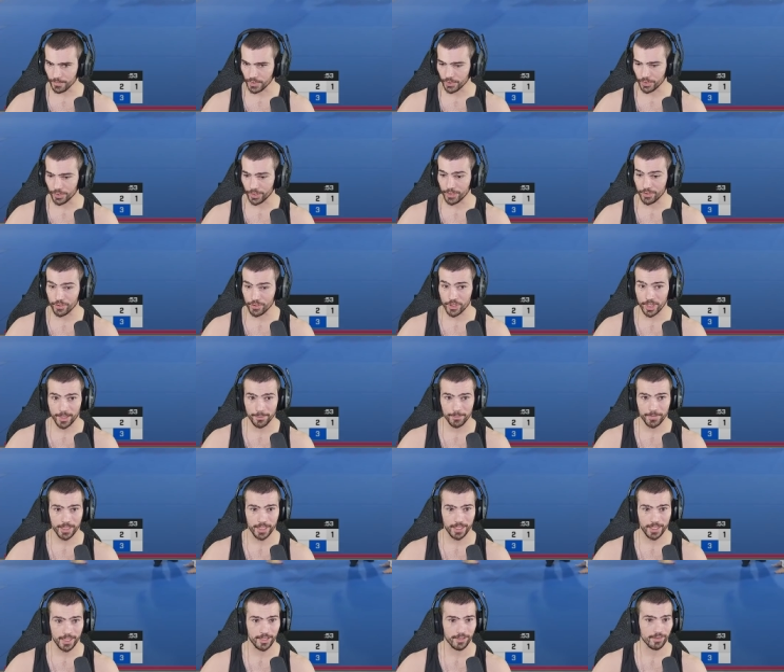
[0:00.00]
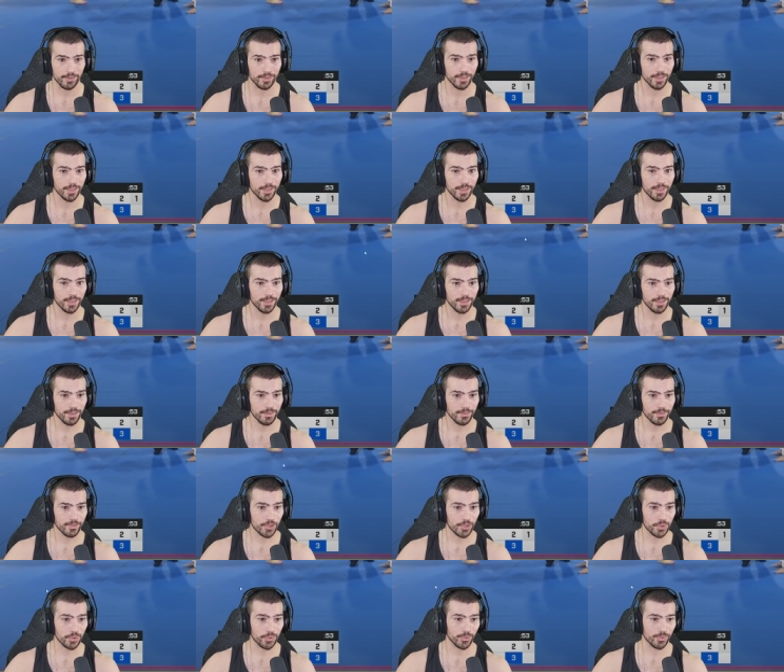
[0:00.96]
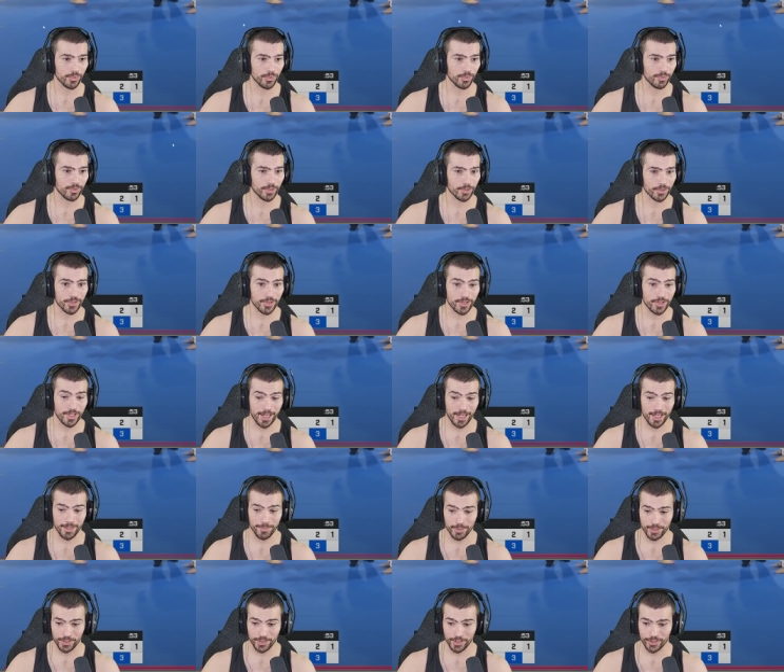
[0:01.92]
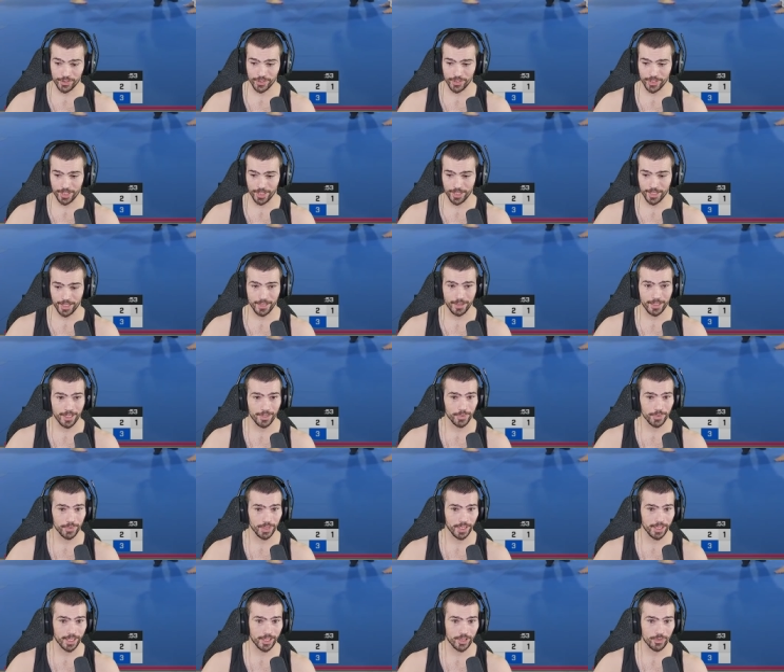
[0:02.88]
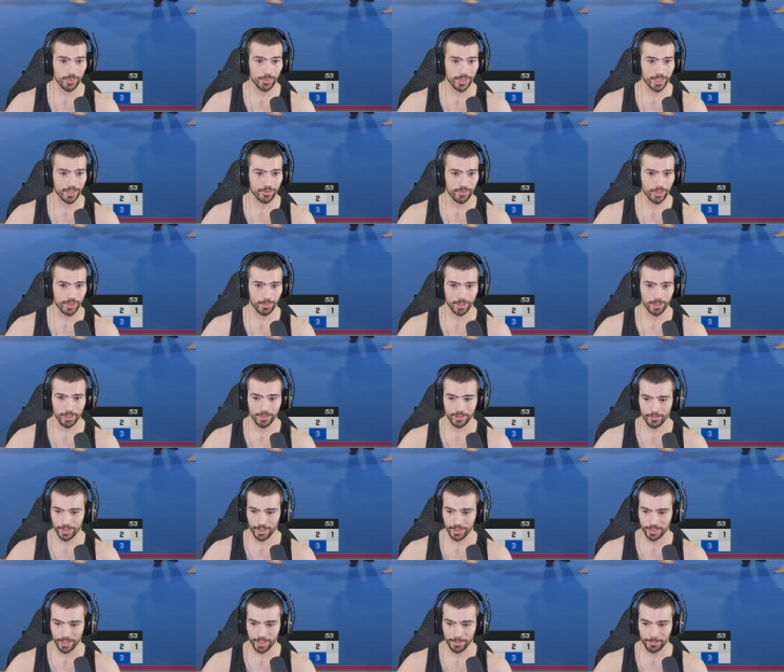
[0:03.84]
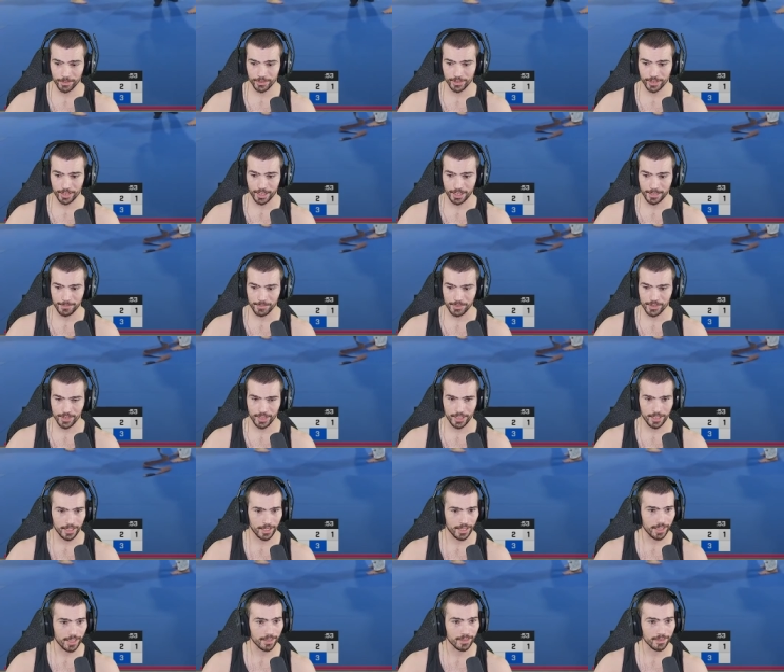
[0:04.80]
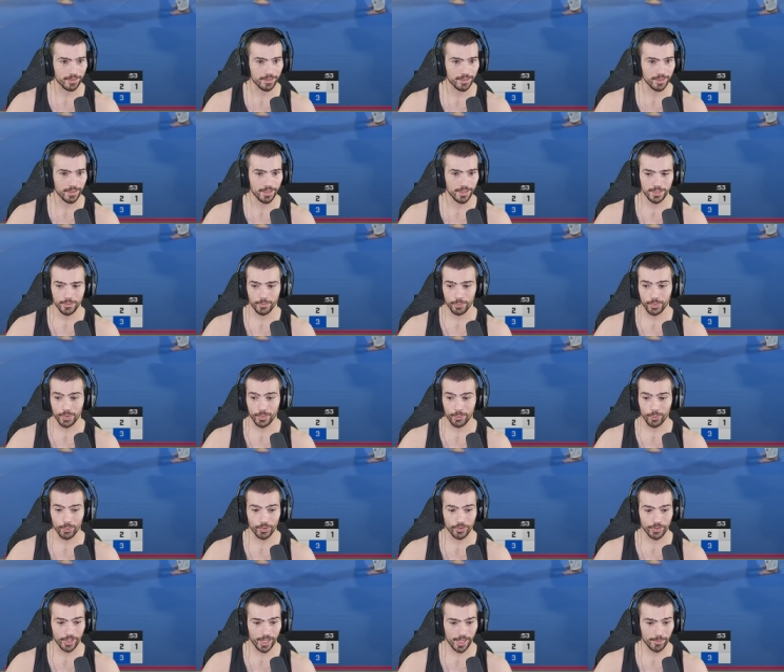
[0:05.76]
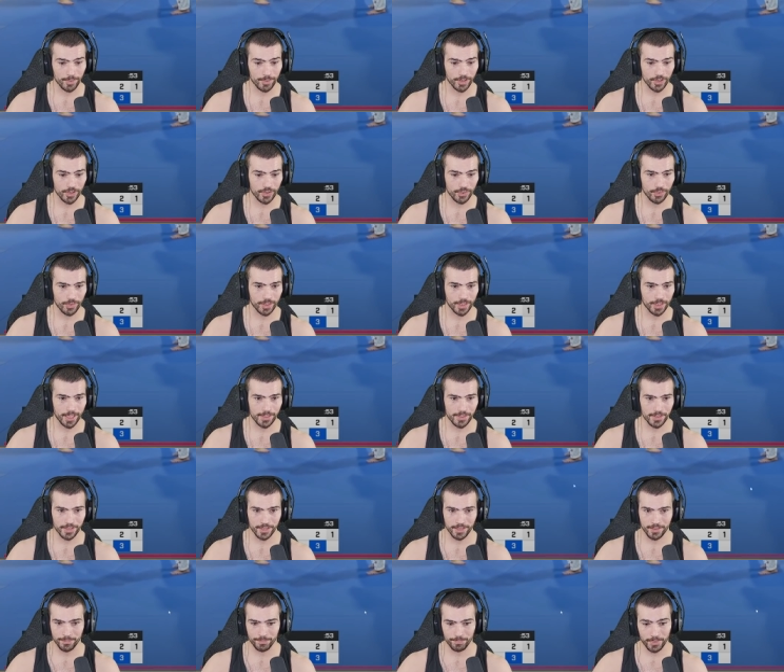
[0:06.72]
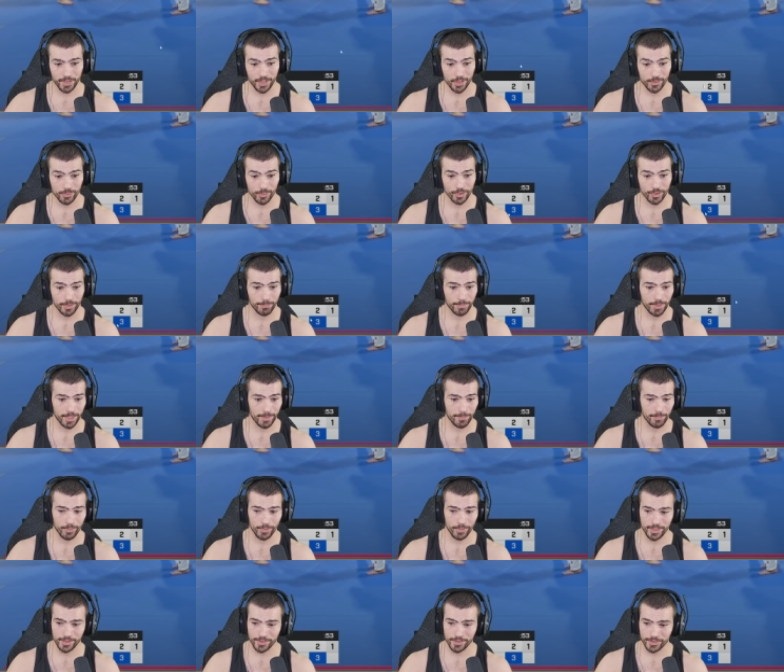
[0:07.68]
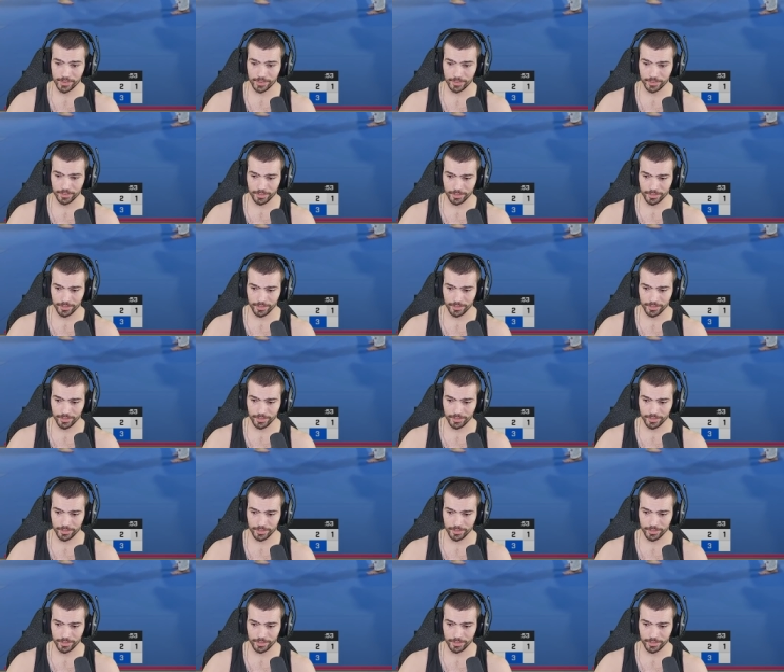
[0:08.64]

Good job getting to those standing positions again. That really got you out of trouble a couple times, and we were able to utilize it because we're up by points